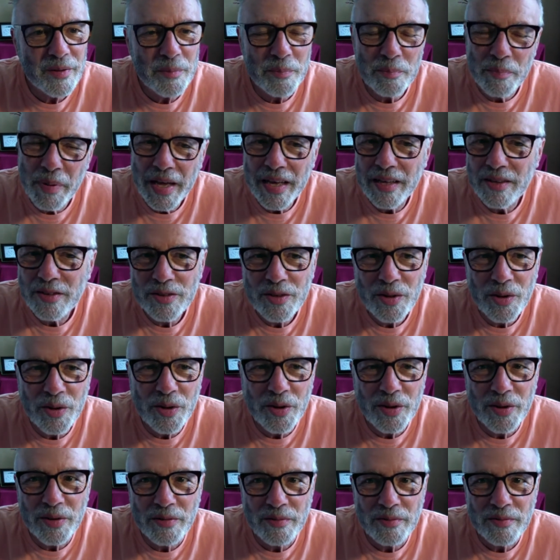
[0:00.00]
based
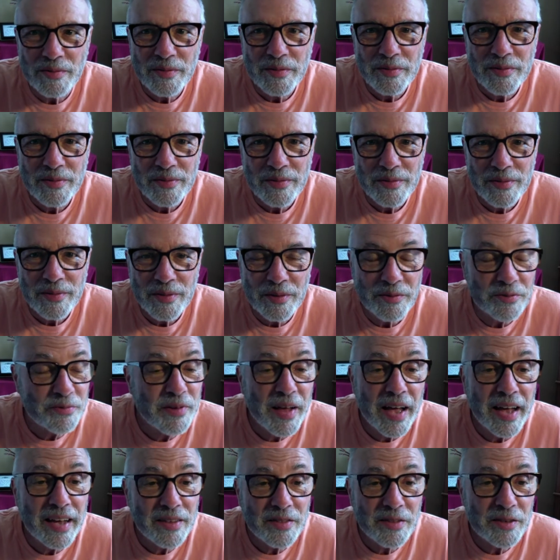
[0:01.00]
on the
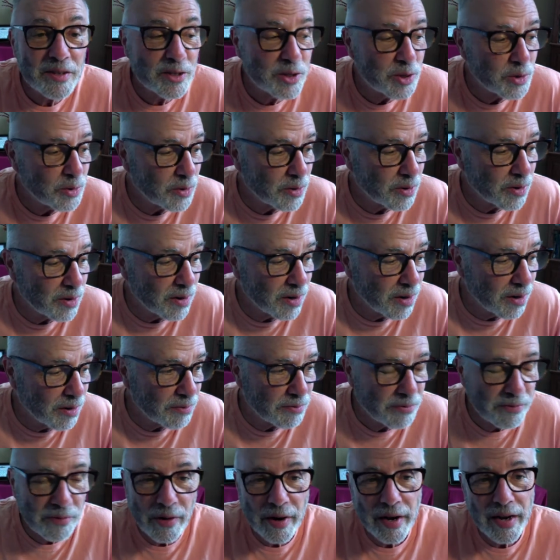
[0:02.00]
fact that you're
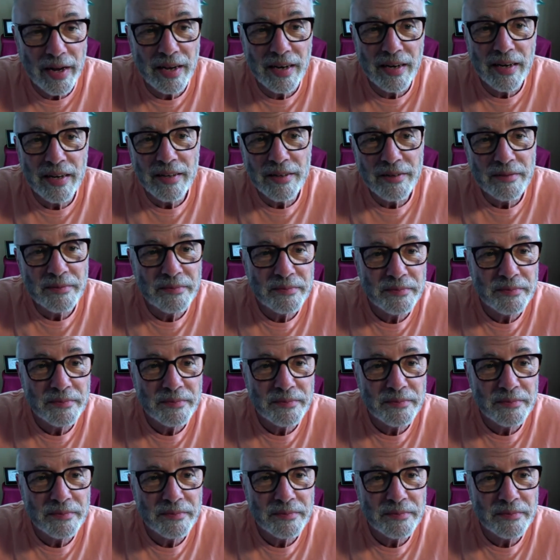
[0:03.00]
afraid,